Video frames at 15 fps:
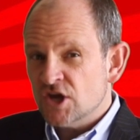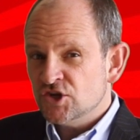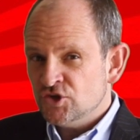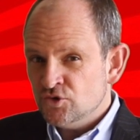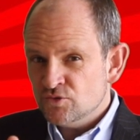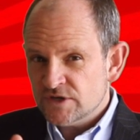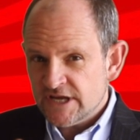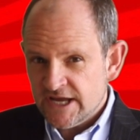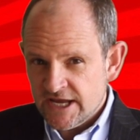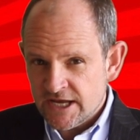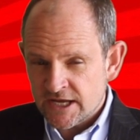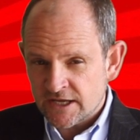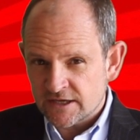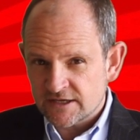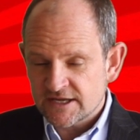you
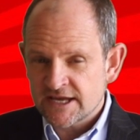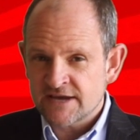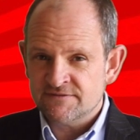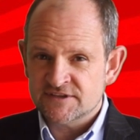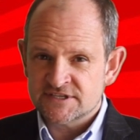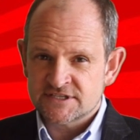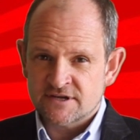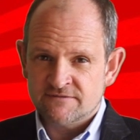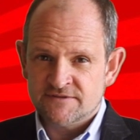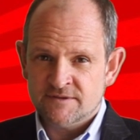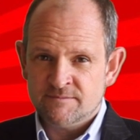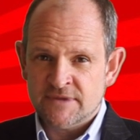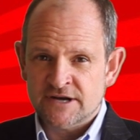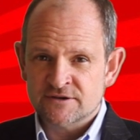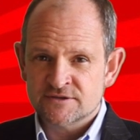can have the stuff
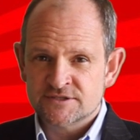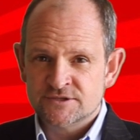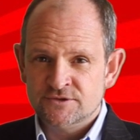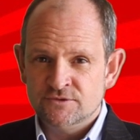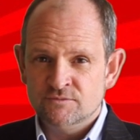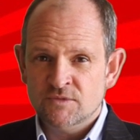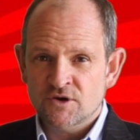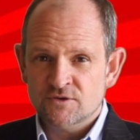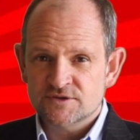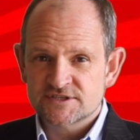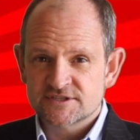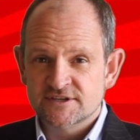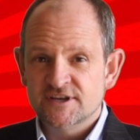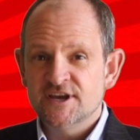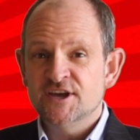that matters to you
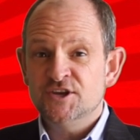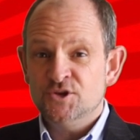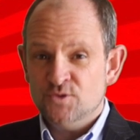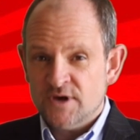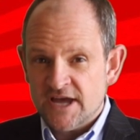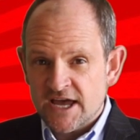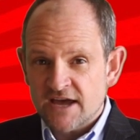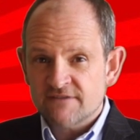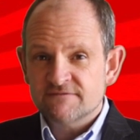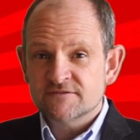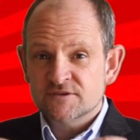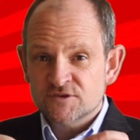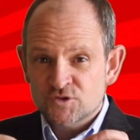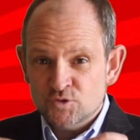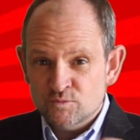most. You have
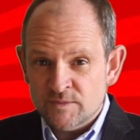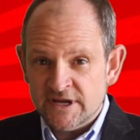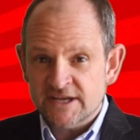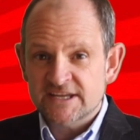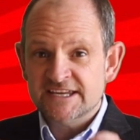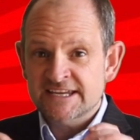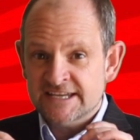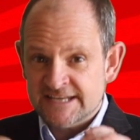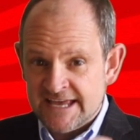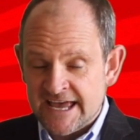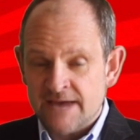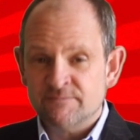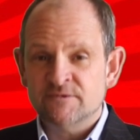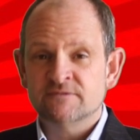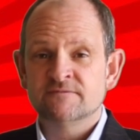to make it
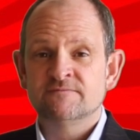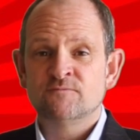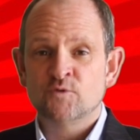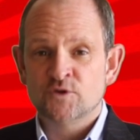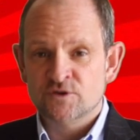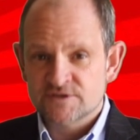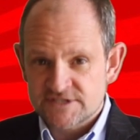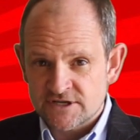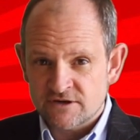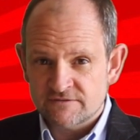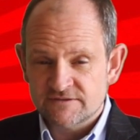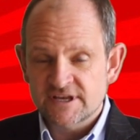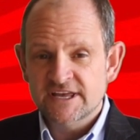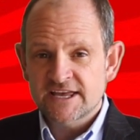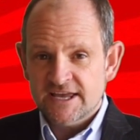happen for
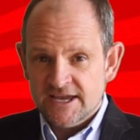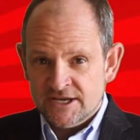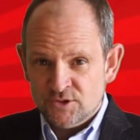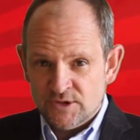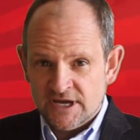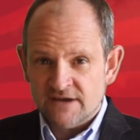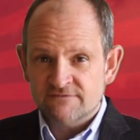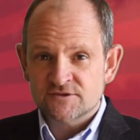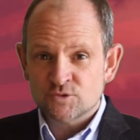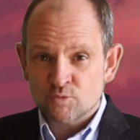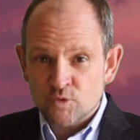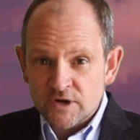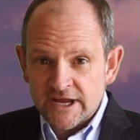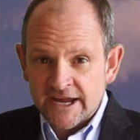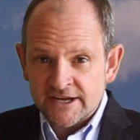yourself, and you have to
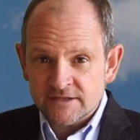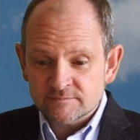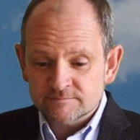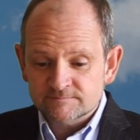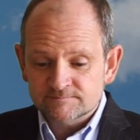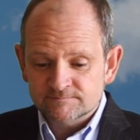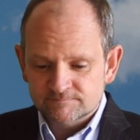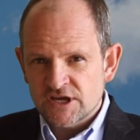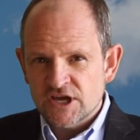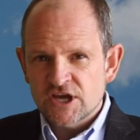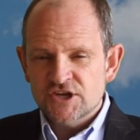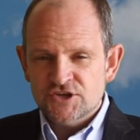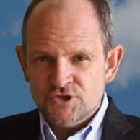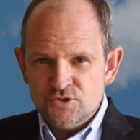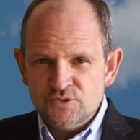work at it.
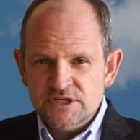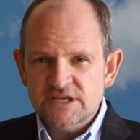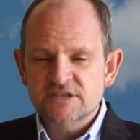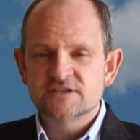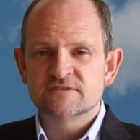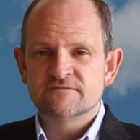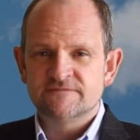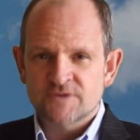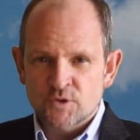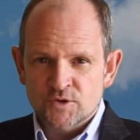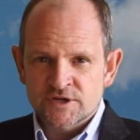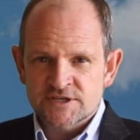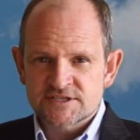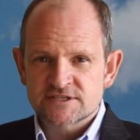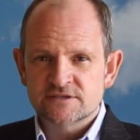You need to
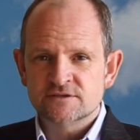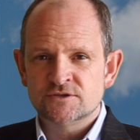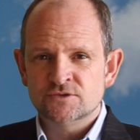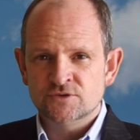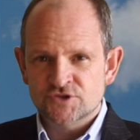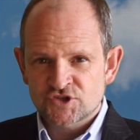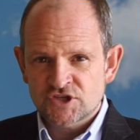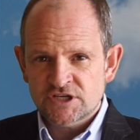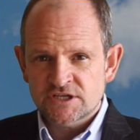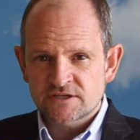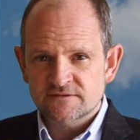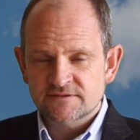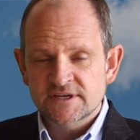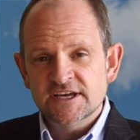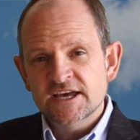focus to
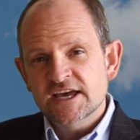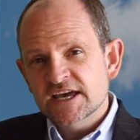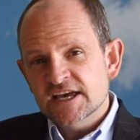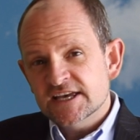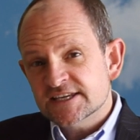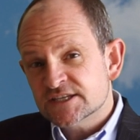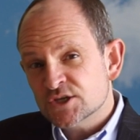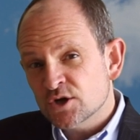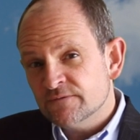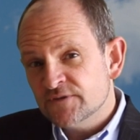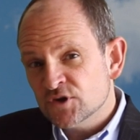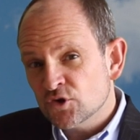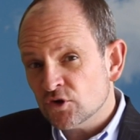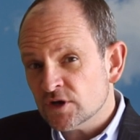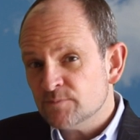achieve. So if
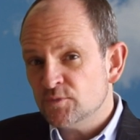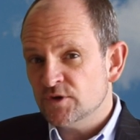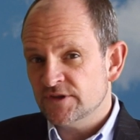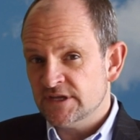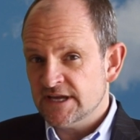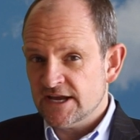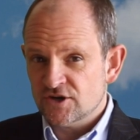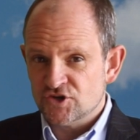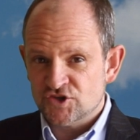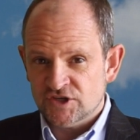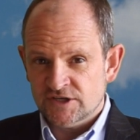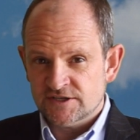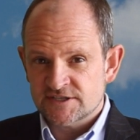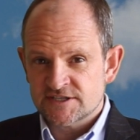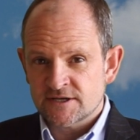you're going to put the
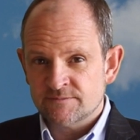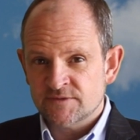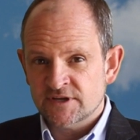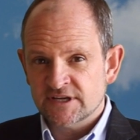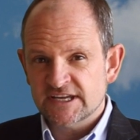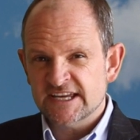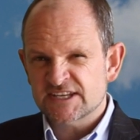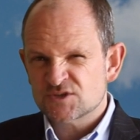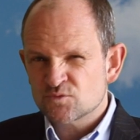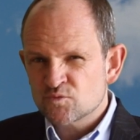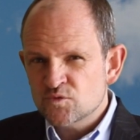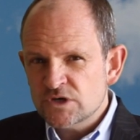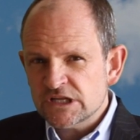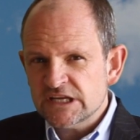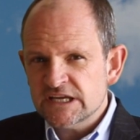energy into something, it's
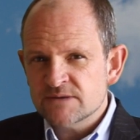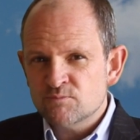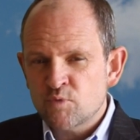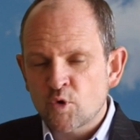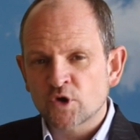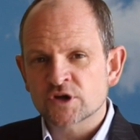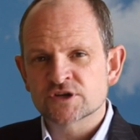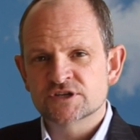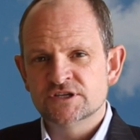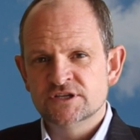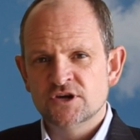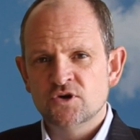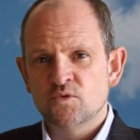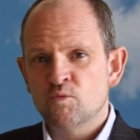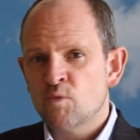really important to
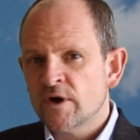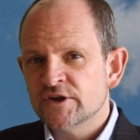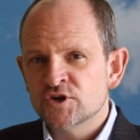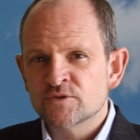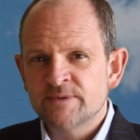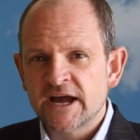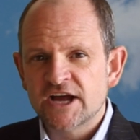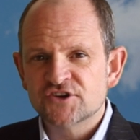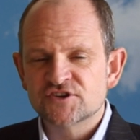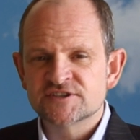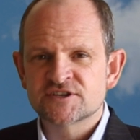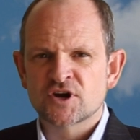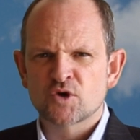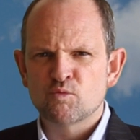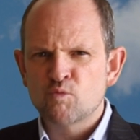know what your
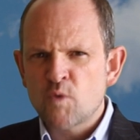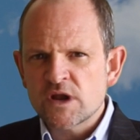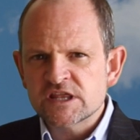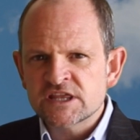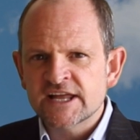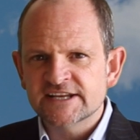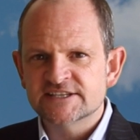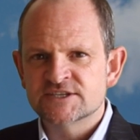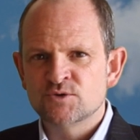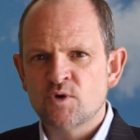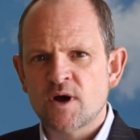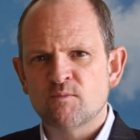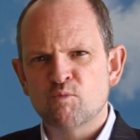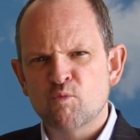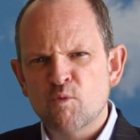passions are, what lights you
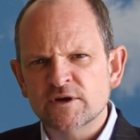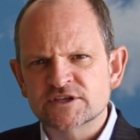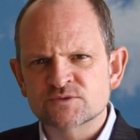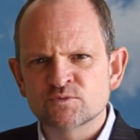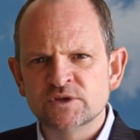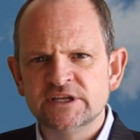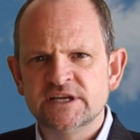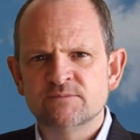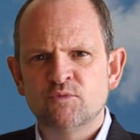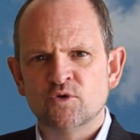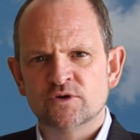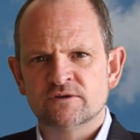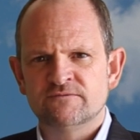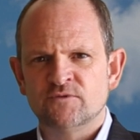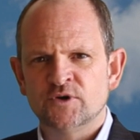up, what's really
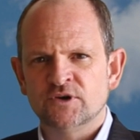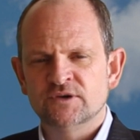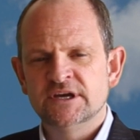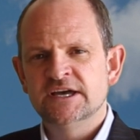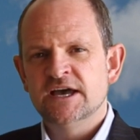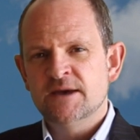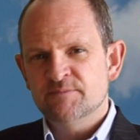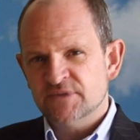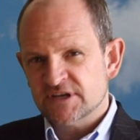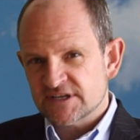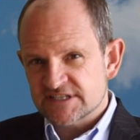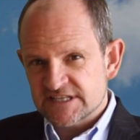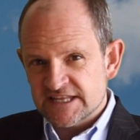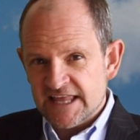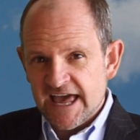important for you,
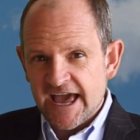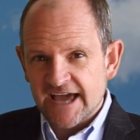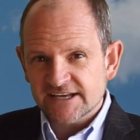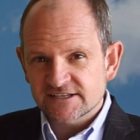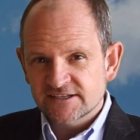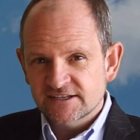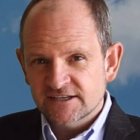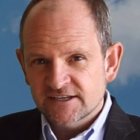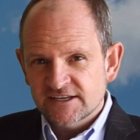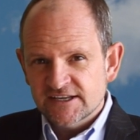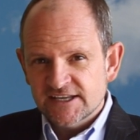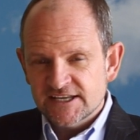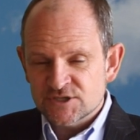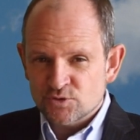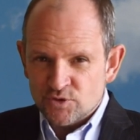because that
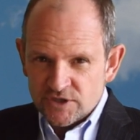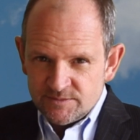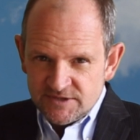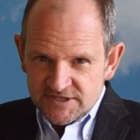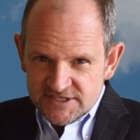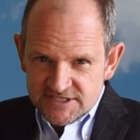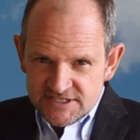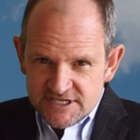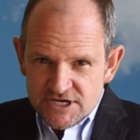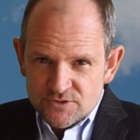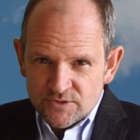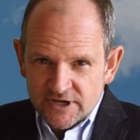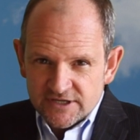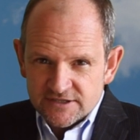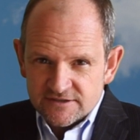is going to be the
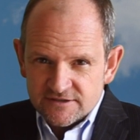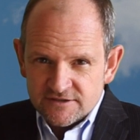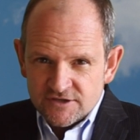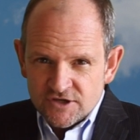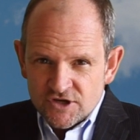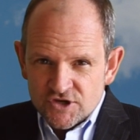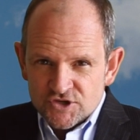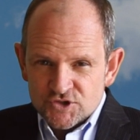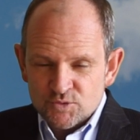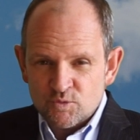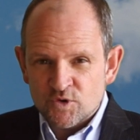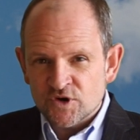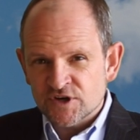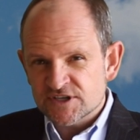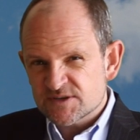secret
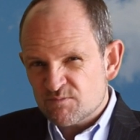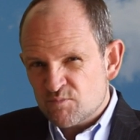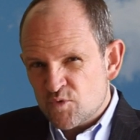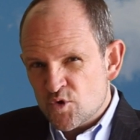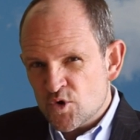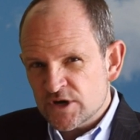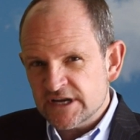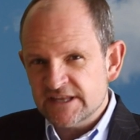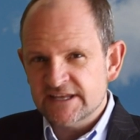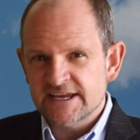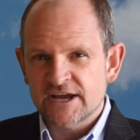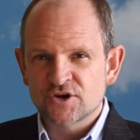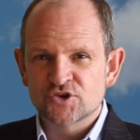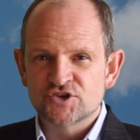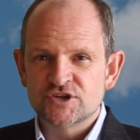towards putting
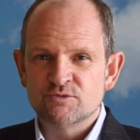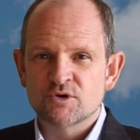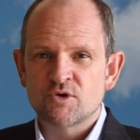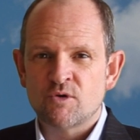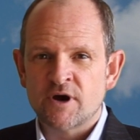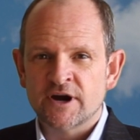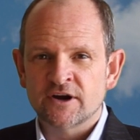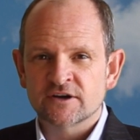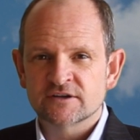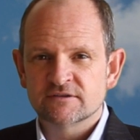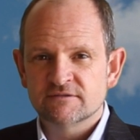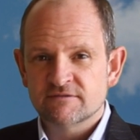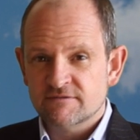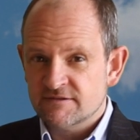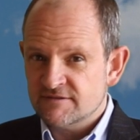the energy required
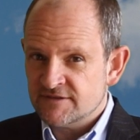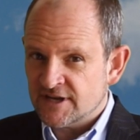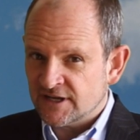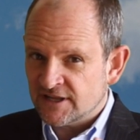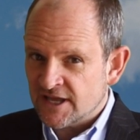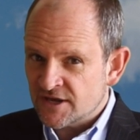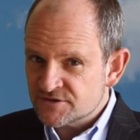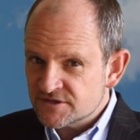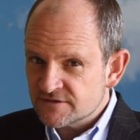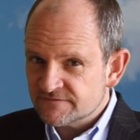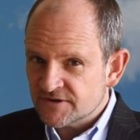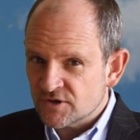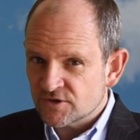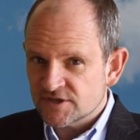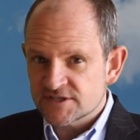that allows you to
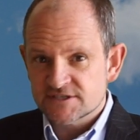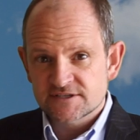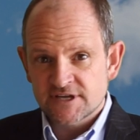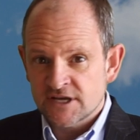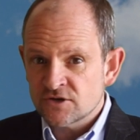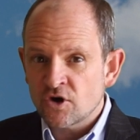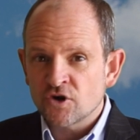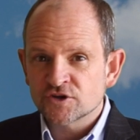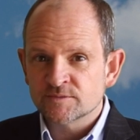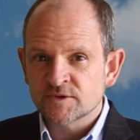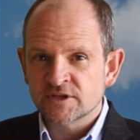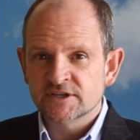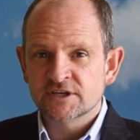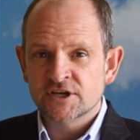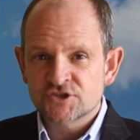focus and
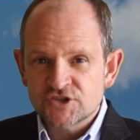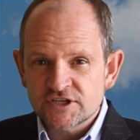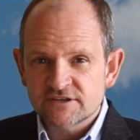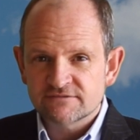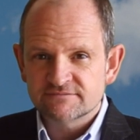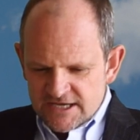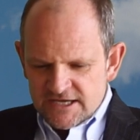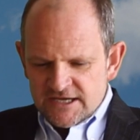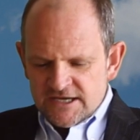ultimately achieve.